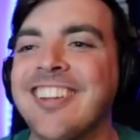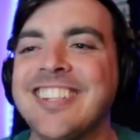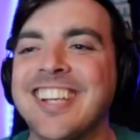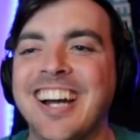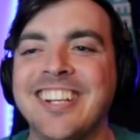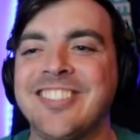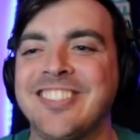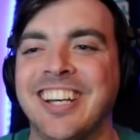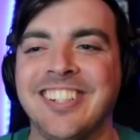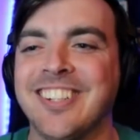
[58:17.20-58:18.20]
the signs are
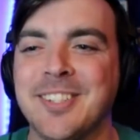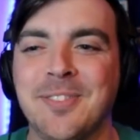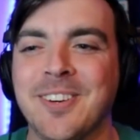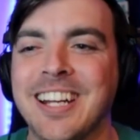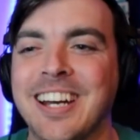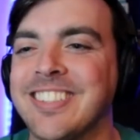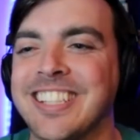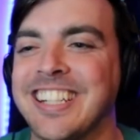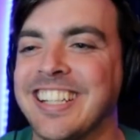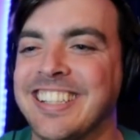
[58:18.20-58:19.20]
telling you to support
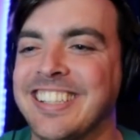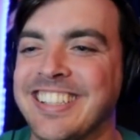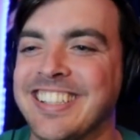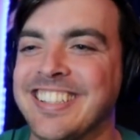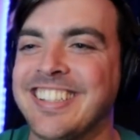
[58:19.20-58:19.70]
Evertonian. I have.